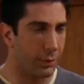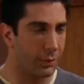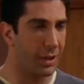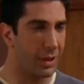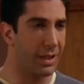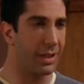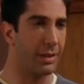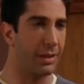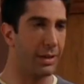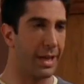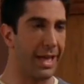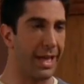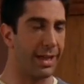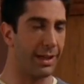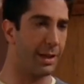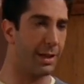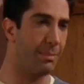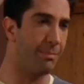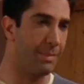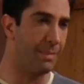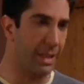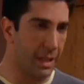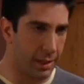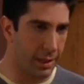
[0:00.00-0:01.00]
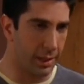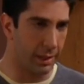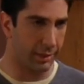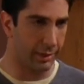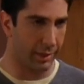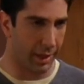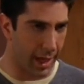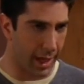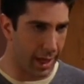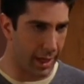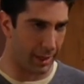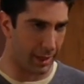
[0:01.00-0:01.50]
I've seen you naked a million
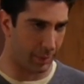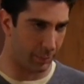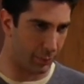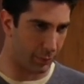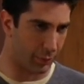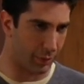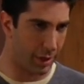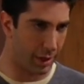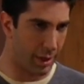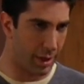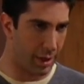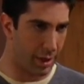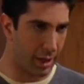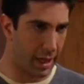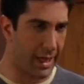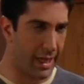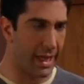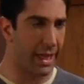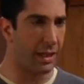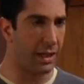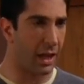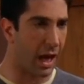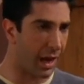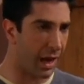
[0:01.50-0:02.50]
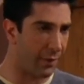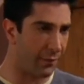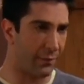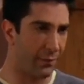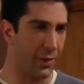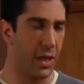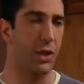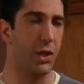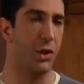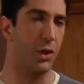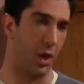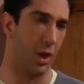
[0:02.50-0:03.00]
times. I ate hot
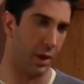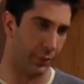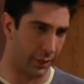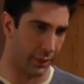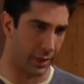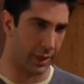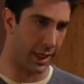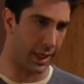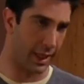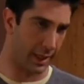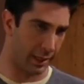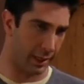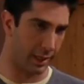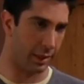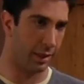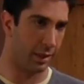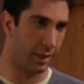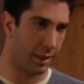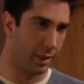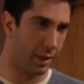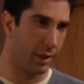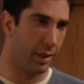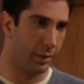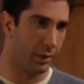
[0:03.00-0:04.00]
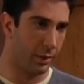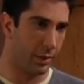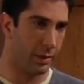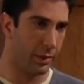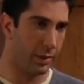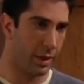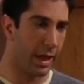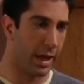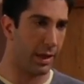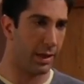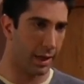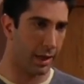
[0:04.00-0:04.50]
fudge off you naked.
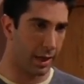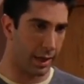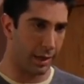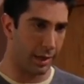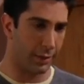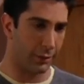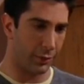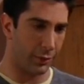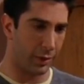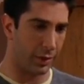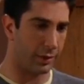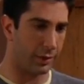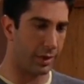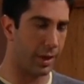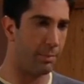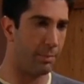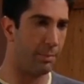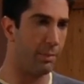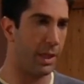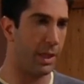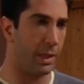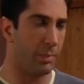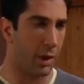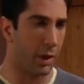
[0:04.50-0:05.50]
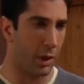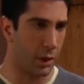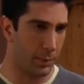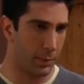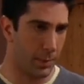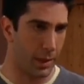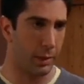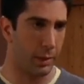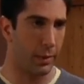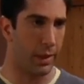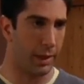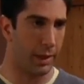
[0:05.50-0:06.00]
I, I sucked that mini
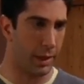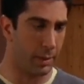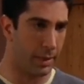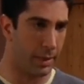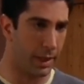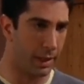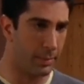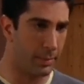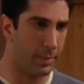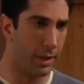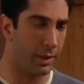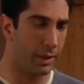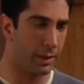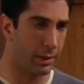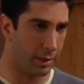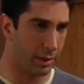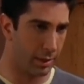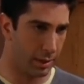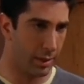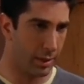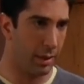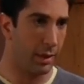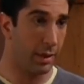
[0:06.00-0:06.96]
marshmallow out of your belly button.